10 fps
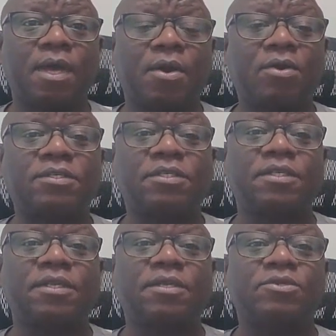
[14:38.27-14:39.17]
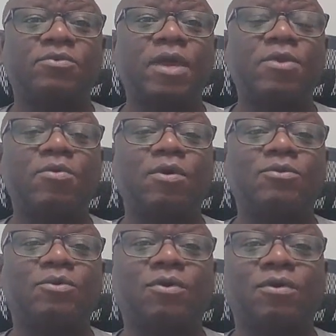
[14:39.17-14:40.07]
costing. So when you
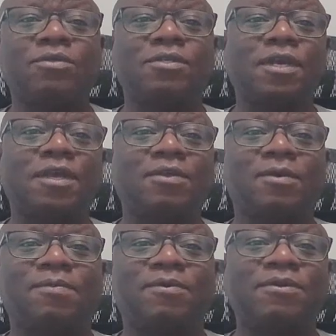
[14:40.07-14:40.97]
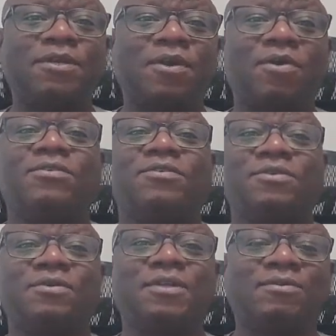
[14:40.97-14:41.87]
want to cost your production costs,
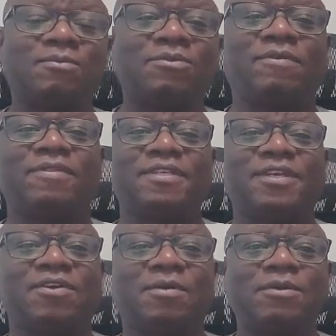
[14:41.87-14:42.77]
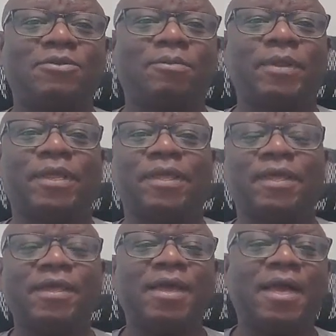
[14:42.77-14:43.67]
most of this will come into play.
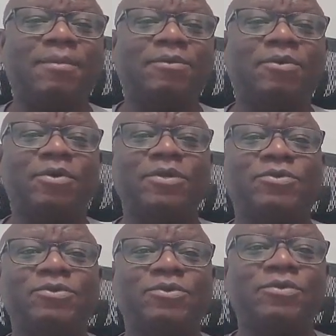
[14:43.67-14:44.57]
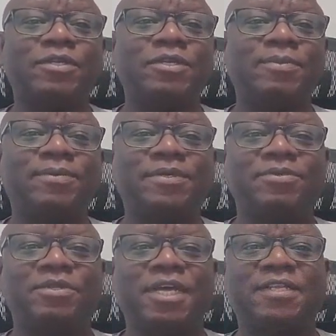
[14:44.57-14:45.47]
I'm not going too deep
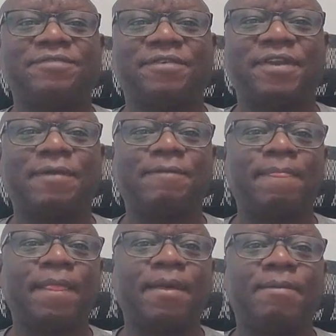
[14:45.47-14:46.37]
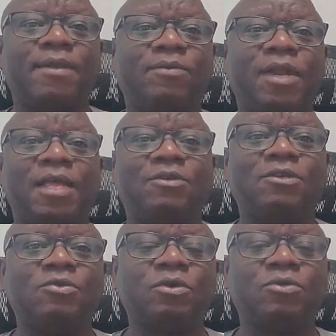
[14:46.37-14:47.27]
into that for now. But what I
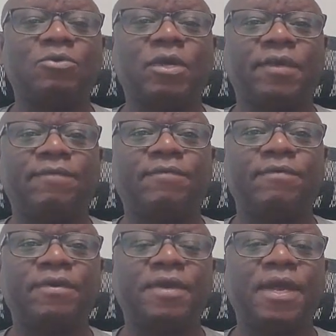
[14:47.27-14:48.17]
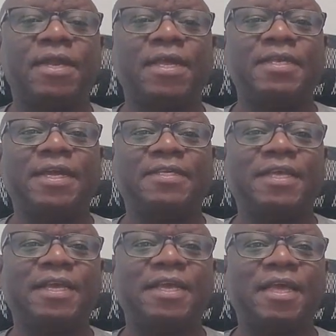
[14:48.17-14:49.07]
just want to give you an idea is
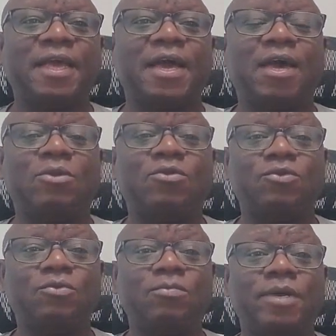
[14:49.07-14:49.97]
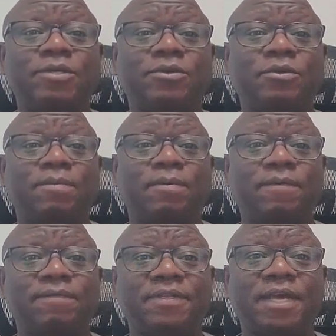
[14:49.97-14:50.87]
like, how do you measure your
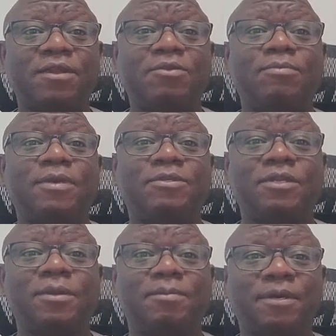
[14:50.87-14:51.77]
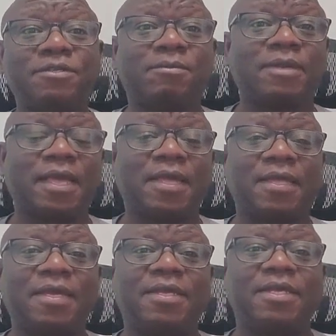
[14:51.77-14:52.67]
profit? How do you measure the bottom line?
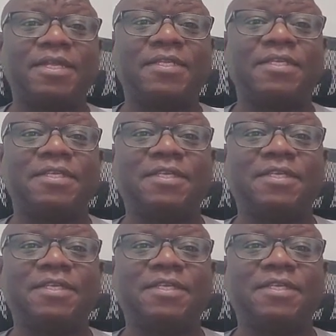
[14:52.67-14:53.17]
These